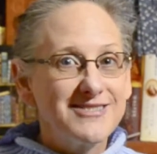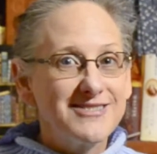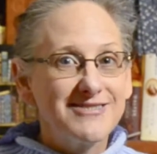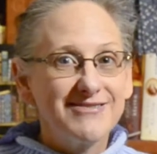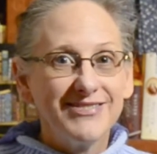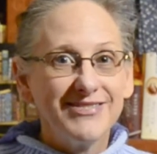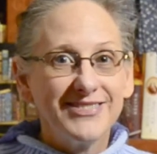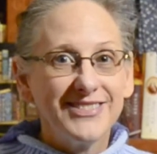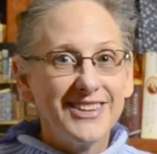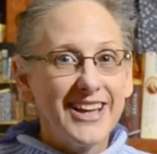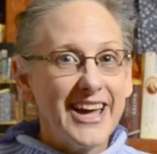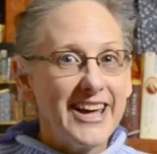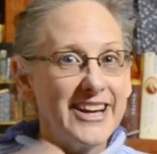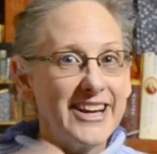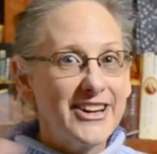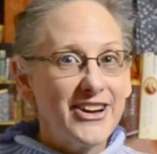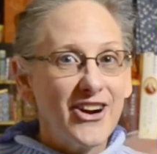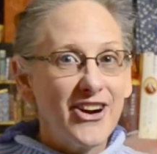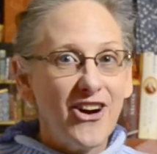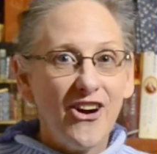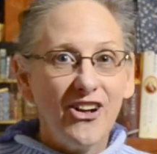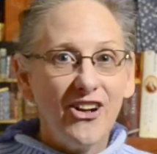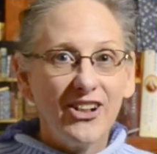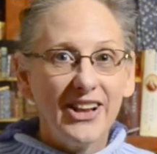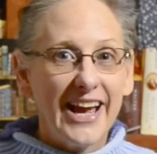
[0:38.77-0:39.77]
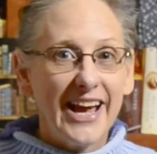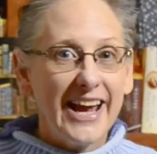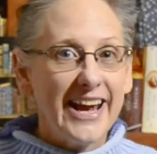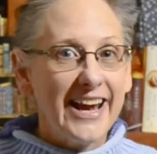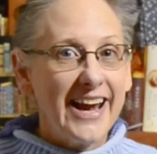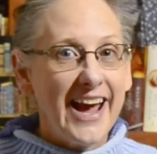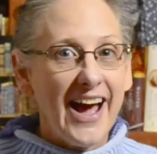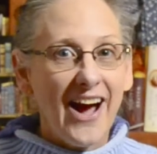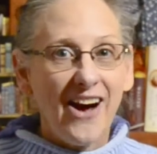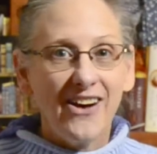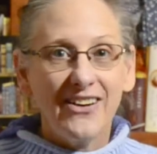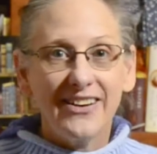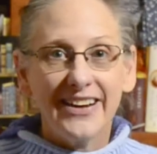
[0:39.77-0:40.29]
let it all hang
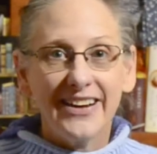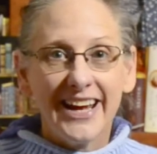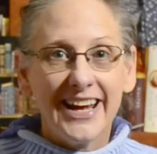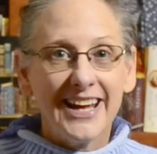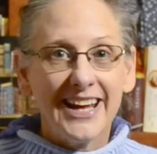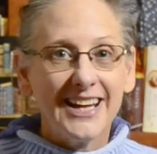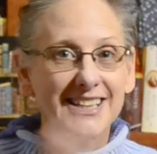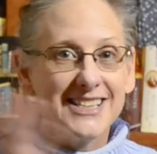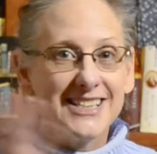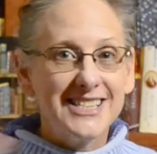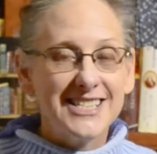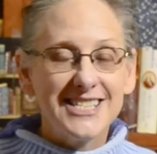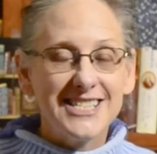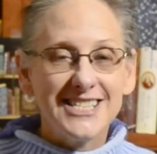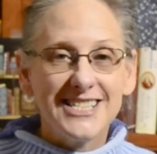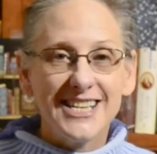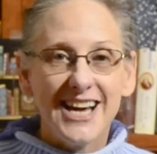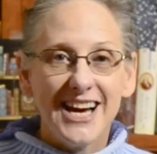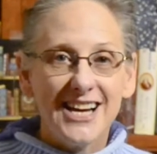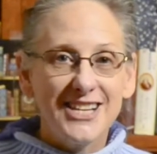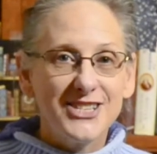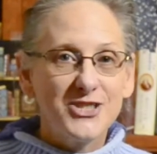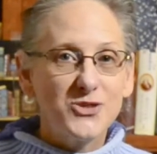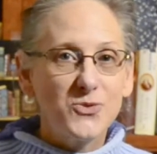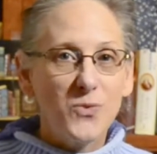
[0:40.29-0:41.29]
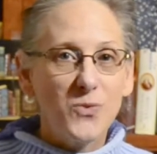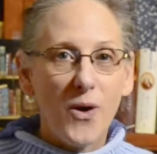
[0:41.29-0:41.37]
out and discuss